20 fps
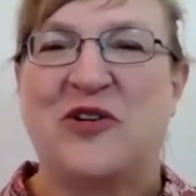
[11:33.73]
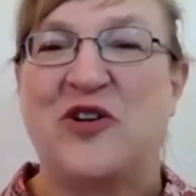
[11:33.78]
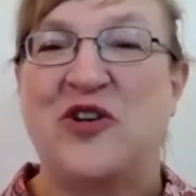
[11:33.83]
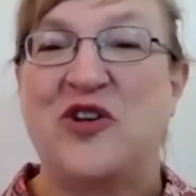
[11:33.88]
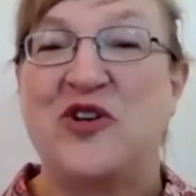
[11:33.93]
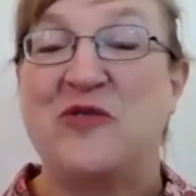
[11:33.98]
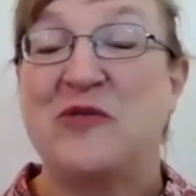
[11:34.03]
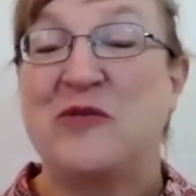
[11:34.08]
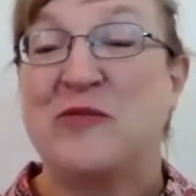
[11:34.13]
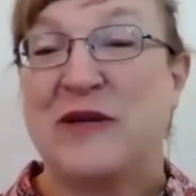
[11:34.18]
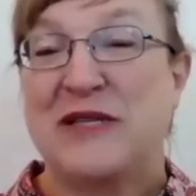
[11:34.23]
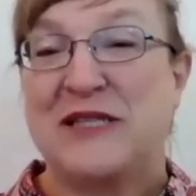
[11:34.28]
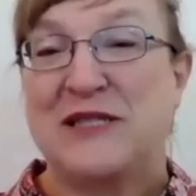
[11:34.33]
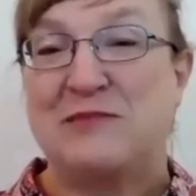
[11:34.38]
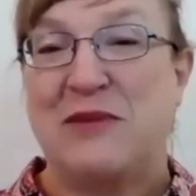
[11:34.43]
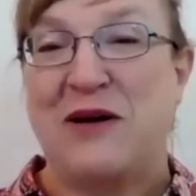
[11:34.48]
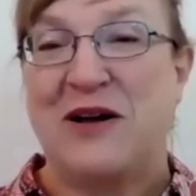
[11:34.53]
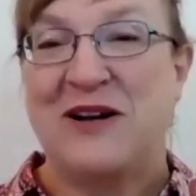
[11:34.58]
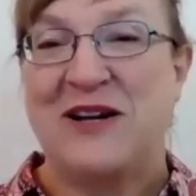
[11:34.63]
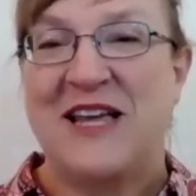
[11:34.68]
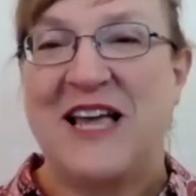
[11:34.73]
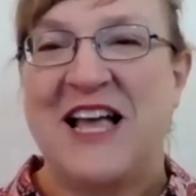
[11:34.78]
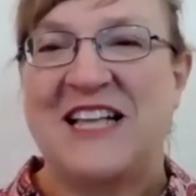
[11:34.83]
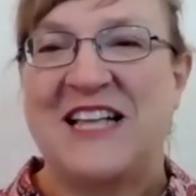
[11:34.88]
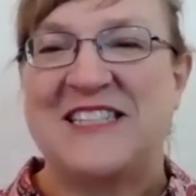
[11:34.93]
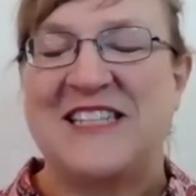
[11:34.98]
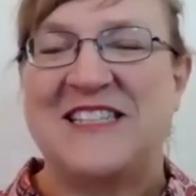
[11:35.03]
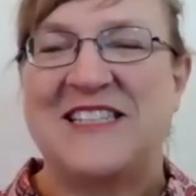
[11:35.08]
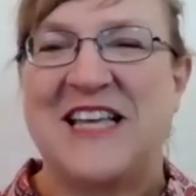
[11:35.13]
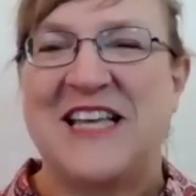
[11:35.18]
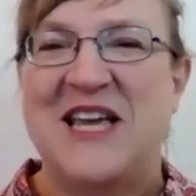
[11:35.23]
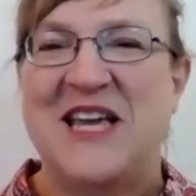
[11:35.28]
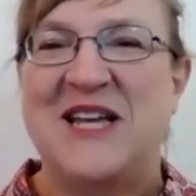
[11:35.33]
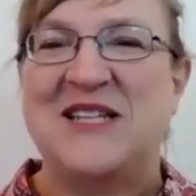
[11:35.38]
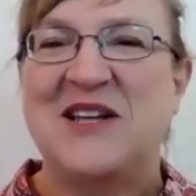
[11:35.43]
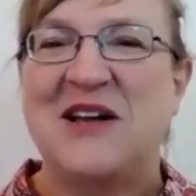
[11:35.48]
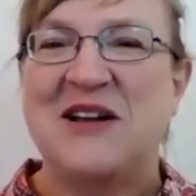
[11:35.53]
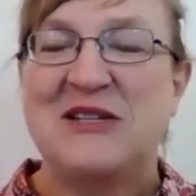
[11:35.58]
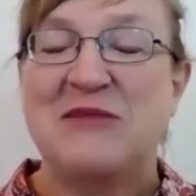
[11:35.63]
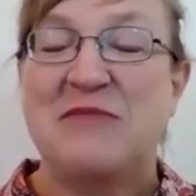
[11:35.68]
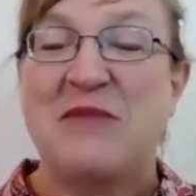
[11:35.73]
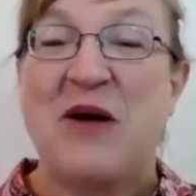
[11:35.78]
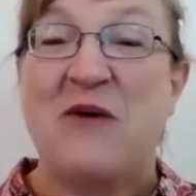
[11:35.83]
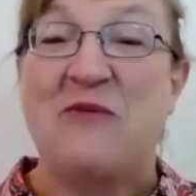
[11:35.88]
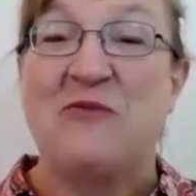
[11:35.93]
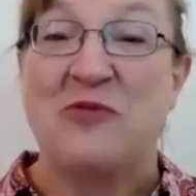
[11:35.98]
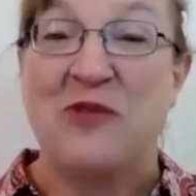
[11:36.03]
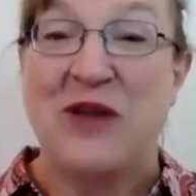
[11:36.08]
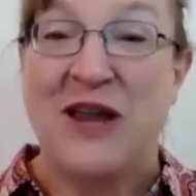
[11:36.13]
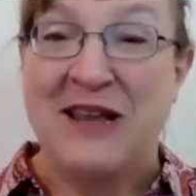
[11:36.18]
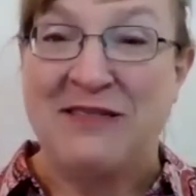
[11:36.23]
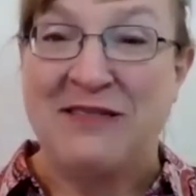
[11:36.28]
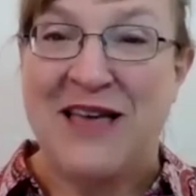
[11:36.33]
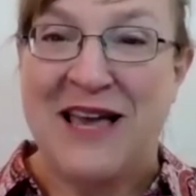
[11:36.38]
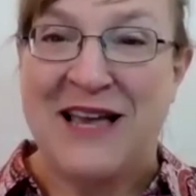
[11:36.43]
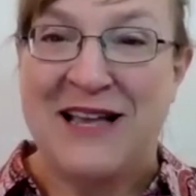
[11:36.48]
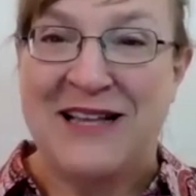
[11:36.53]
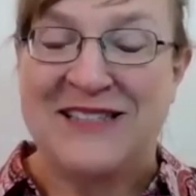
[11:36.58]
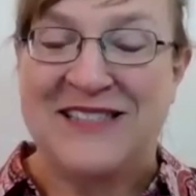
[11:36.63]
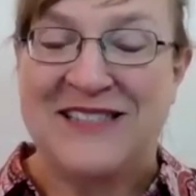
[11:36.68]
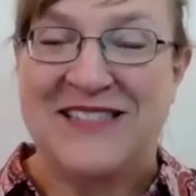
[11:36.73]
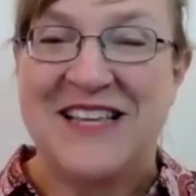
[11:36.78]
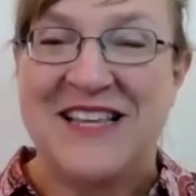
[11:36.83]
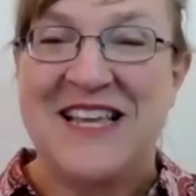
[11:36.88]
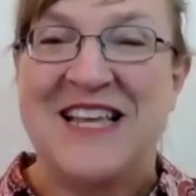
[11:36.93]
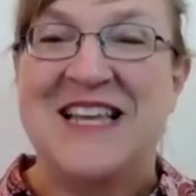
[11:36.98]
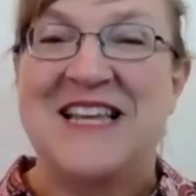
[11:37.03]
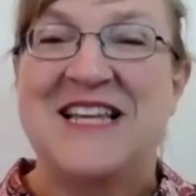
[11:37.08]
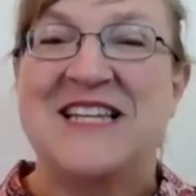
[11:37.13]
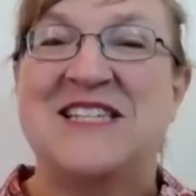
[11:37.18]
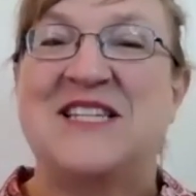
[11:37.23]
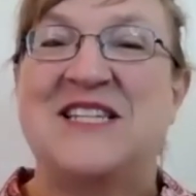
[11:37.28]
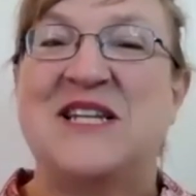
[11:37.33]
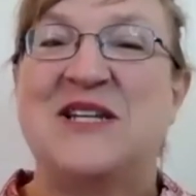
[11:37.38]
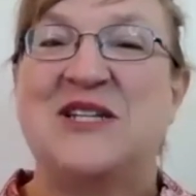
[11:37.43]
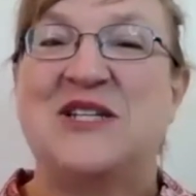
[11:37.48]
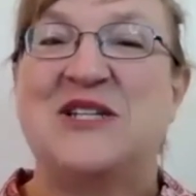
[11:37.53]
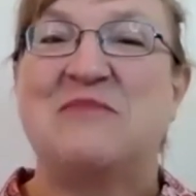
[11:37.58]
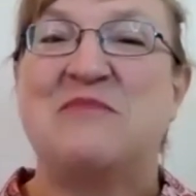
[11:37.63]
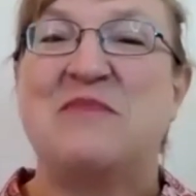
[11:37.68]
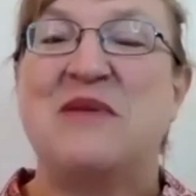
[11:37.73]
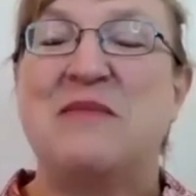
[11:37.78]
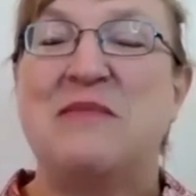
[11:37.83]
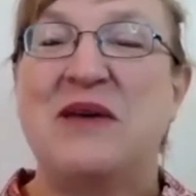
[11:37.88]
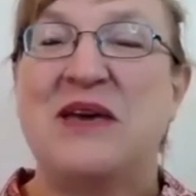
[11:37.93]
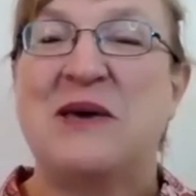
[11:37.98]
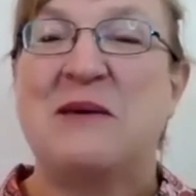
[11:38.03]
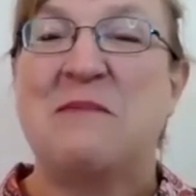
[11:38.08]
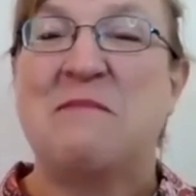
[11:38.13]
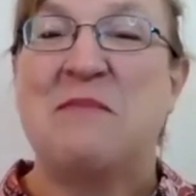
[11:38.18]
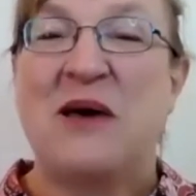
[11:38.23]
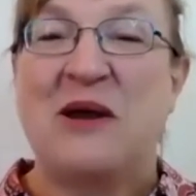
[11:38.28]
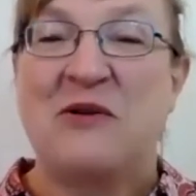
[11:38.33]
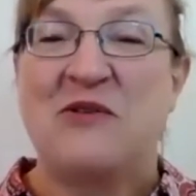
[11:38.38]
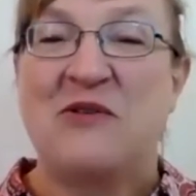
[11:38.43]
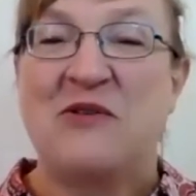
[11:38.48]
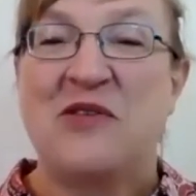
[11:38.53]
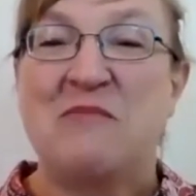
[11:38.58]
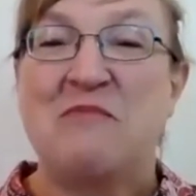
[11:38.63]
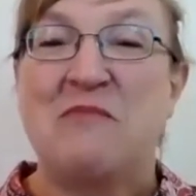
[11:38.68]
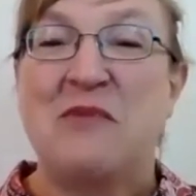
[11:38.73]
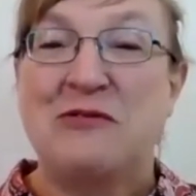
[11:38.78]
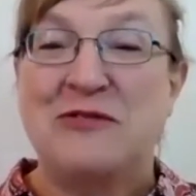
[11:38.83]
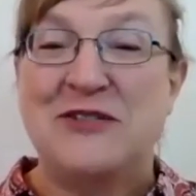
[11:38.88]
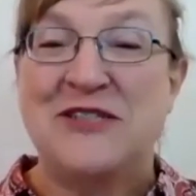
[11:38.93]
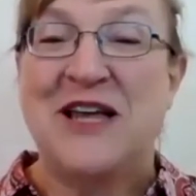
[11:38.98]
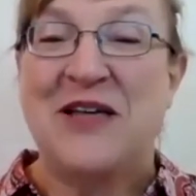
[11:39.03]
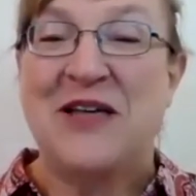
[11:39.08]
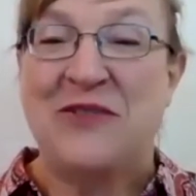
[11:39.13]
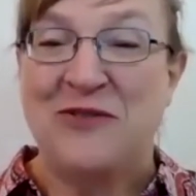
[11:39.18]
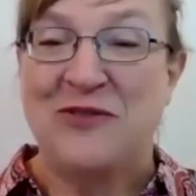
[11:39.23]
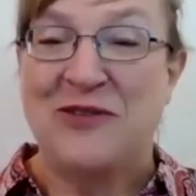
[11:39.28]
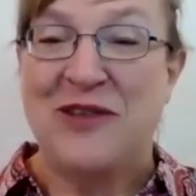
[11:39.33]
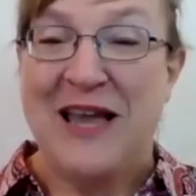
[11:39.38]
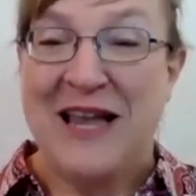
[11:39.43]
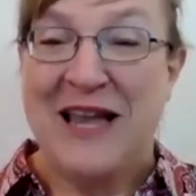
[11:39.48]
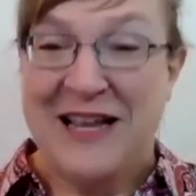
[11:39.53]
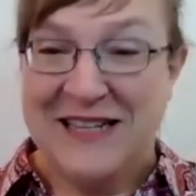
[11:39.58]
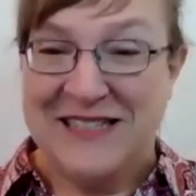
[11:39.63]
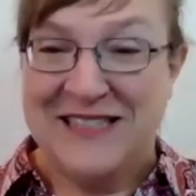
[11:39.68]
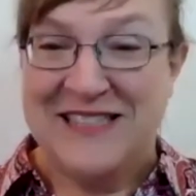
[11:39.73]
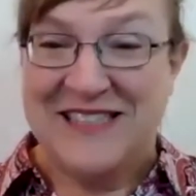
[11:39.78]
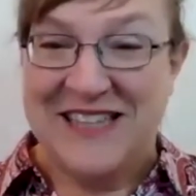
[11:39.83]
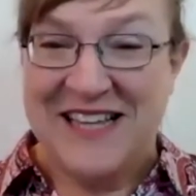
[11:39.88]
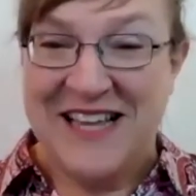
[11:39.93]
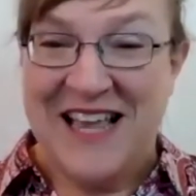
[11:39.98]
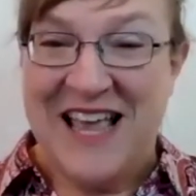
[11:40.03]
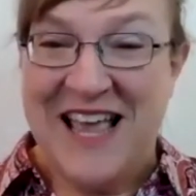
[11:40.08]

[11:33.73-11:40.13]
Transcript: Huberman's podcasts is that he talked about ring lights tend to mimic it better than most other lights.